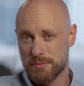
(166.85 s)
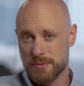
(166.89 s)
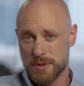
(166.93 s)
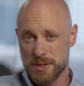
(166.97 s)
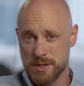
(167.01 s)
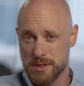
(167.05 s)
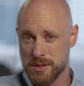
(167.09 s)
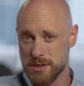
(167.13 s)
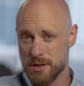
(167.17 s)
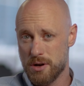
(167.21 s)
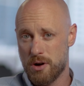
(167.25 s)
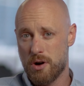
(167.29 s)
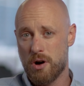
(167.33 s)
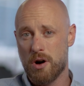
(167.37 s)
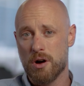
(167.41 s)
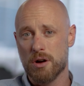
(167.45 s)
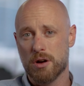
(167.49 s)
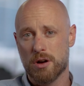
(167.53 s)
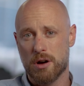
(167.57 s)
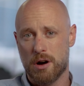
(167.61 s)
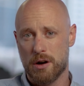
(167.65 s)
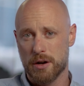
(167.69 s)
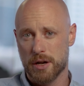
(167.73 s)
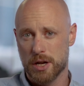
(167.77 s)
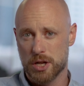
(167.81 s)
This is a Hong
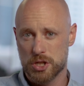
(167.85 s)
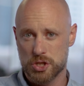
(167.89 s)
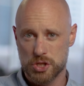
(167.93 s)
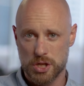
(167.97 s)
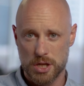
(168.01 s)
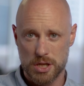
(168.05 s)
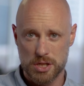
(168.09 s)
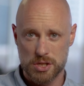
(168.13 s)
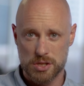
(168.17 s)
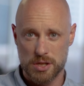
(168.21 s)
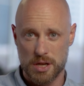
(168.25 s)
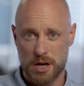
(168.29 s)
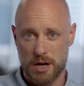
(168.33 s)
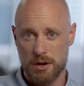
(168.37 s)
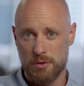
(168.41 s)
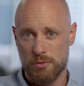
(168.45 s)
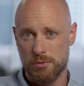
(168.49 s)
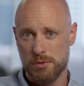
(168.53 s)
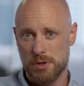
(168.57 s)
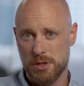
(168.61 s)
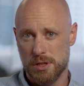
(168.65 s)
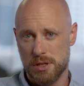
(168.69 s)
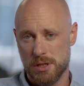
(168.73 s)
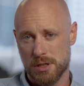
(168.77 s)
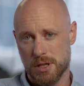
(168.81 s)
Kong exchange that I
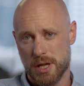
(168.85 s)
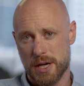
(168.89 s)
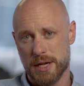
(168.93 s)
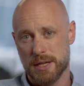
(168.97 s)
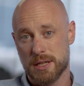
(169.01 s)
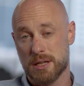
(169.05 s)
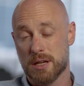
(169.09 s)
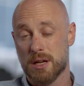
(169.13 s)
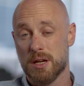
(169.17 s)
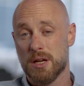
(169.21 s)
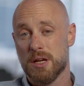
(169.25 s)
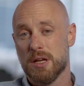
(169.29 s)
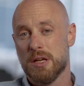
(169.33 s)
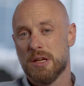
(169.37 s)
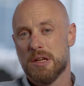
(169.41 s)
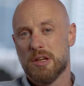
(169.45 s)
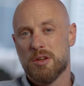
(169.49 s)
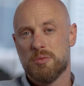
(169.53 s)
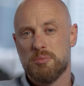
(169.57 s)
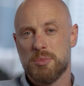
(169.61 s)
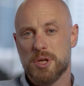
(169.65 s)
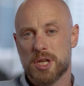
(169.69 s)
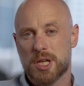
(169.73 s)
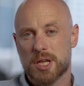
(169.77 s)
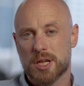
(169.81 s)
really like
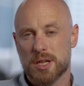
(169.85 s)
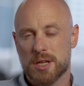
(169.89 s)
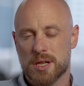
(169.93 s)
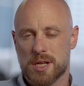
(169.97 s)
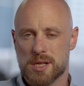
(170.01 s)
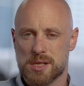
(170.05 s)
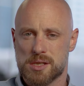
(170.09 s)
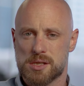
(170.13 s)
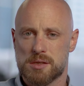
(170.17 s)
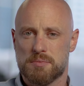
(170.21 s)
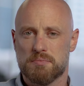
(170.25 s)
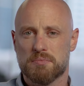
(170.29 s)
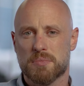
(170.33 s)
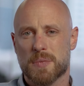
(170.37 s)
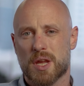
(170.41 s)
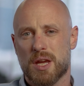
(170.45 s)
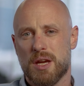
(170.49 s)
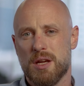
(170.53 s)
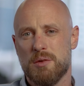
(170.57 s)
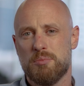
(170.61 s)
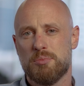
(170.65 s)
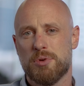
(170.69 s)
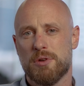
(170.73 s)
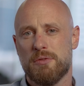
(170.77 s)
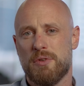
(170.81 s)
because
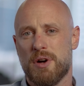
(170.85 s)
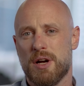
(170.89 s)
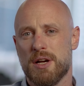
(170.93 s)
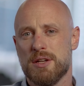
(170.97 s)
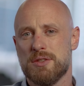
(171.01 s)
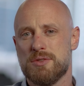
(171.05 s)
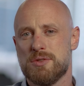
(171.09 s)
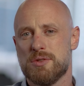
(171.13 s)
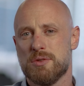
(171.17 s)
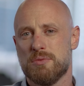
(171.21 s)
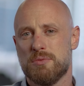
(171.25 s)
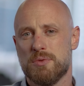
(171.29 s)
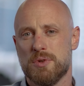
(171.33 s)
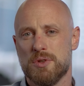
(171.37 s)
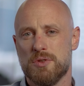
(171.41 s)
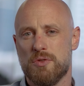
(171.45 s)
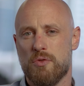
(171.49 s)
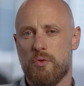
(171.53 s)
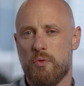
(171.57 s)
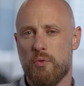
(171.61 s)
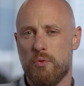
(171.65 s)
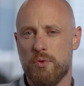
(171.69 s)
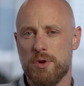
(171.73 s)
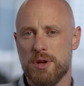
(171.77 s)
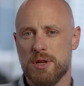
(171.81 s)
it provides you with
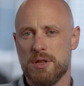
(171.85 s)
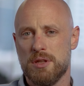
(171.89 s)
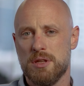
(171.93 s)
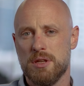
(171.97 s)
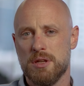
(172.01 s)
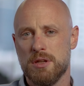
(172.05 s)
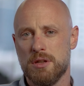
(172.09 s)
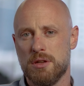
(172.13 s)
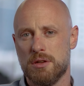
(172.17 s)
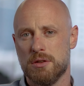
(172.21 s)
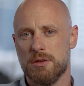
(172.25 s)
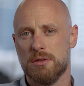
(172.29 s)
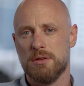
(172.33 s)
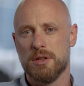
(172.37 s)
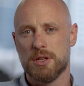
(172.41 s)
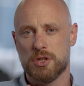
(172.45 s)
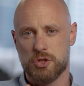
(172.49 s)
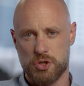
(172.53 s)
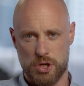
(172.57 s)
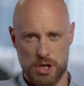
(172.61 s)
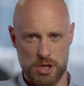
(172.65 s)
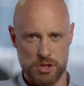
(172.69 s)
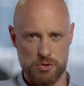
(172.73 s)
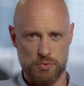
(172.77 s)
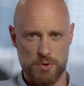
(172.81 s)
really good
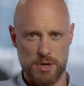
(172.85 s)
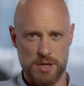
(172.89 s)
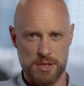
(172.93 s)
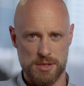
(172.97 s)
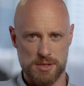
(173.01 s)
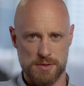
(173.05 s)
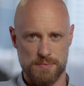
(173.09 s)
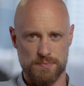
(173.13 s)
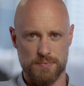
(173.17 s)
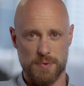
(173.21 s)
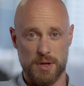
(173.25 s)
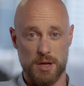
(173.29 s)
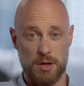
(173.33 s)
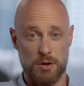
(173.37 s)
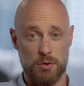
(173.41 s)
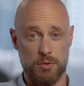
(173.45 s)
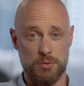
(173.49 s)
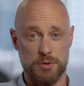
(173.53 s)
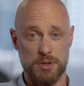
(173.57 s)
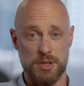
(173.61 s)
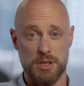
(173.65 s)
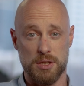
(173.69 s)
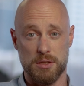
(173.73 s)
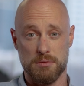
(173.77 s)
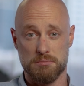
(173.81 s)
exchange rates and
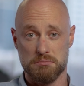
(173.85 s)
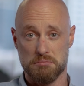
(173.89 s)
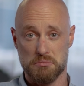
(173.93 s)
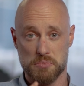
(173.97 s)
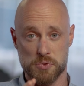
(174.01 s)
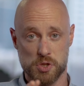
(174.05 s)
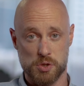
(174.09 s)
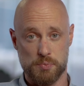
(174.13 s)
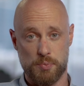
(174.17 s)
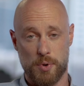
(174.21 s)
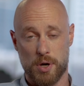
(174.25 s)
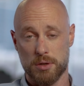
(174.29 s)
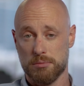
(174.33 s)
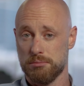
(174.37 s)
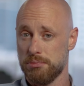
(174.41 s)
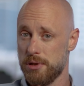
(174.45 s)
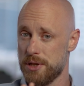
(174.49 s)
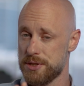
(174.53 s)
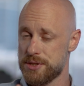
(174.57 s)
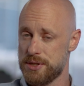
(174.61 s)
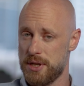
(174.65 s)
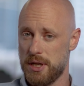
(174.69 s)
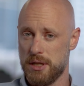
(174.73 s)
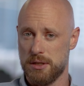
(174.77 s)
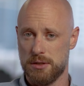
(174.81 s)
only spot
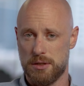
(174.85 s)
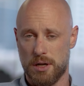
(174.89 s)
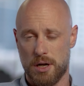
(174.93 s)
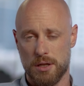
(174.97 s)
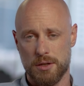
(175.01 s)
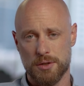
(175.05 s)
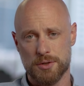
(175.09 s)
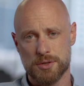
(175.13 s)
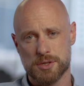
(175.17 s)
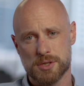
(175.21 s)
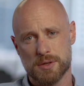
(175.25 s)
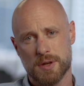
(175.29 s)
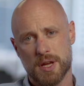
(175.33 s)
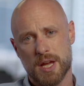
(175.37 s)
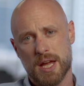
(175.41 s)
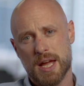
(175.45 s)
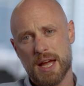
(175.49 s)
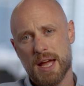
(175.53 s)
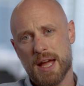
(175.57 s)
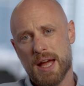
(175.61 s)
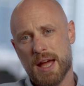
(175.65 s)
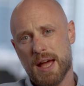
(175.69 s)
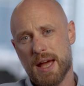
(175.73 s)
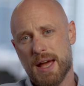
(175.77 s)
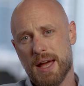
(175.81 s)
plus $8,
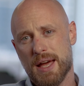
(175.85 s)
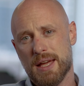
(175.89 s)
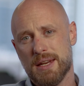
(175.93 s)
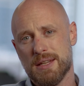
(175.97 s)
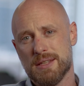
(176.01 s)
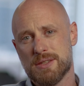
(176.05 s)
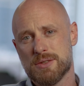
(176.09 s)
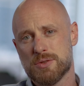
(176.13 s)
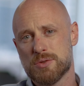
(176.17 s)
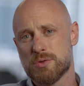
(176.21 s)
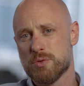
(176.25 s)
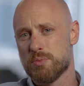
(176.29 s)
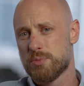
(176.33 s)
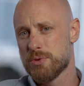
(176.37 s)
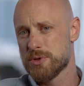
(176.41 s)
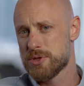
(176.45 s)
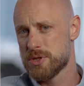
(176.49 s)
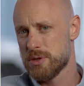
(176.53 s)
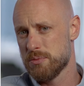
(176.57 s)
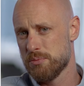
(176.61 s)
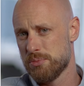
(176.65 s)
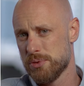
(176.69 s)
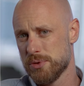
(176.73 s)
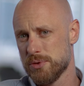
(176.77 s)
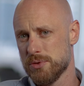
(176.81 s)
and it's super
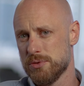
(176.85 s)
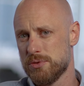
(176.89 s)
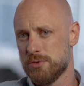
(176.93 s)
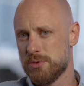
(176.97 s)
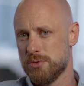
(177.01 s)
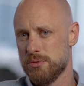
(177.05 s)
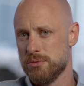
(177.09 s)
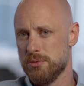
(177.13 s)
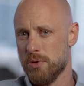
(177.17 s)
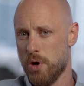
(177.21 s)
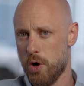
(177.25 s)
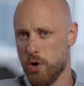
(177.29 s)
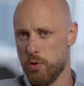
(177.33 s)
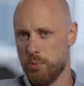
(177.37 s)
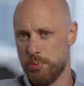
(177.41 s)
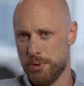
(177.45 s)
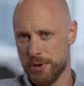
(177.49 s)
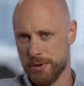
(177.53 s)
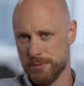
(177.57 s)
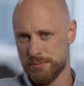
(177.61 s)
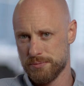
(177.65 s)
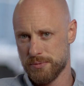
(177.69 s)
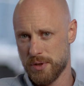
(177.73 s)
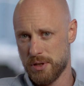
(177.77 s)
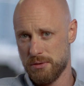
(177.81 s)
simple to
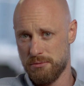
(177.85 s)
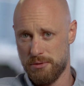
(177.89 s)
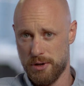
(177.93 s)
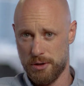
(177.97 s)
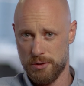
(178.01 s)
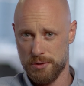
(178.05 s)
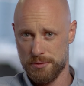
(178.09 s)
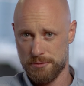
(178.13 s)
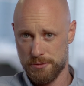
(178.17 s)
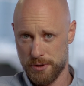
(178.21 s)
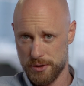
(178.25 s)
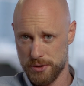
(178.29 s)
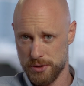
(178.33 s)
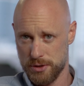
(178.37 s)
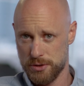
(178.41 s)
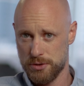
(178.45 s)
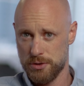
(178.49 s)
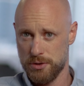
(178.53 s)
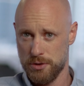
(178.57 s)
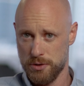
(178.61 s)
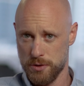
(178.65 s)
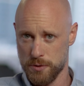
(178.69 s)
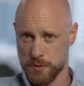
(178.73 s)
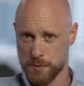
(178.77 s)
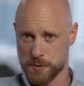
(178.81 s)
open and very friendly to
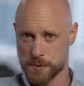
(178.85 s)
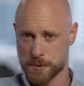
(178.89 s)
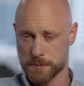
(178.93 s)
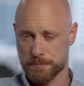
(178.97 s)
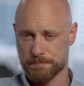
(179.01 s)
use.